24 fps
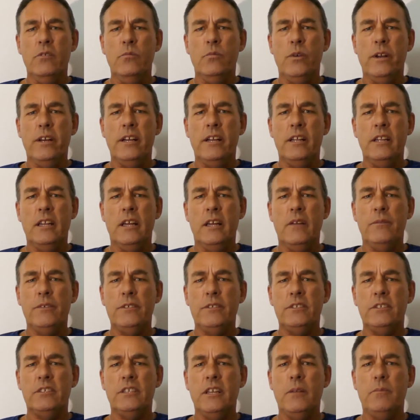when Glover
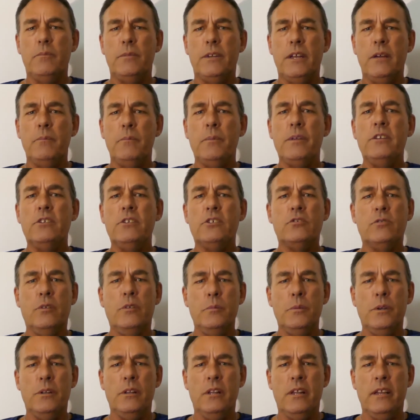stepped up his
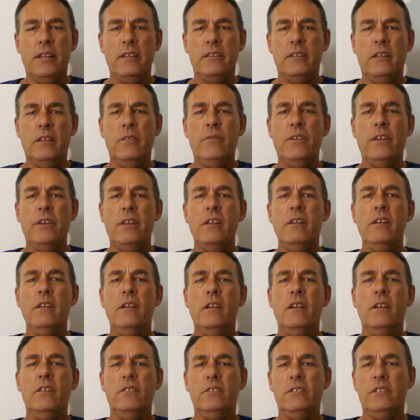criminal activity
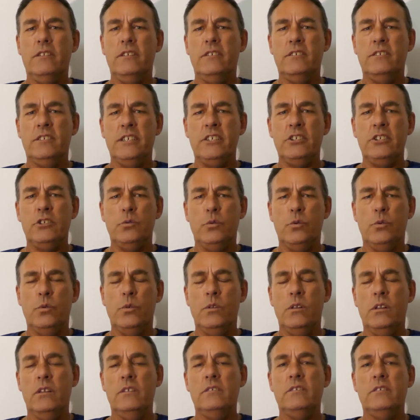to the
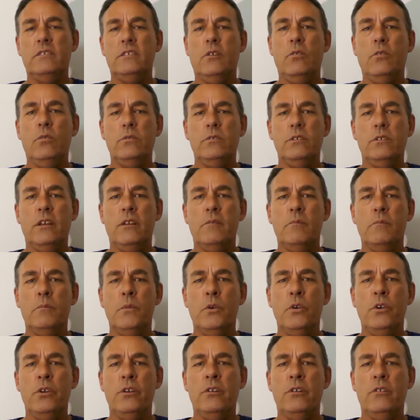sexual assault and
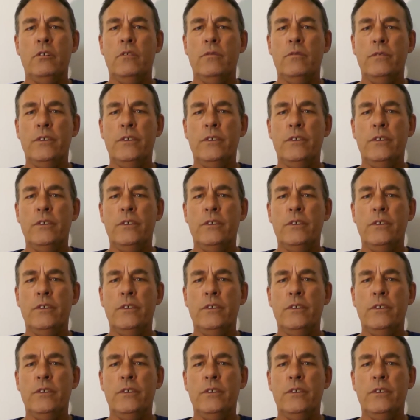murder of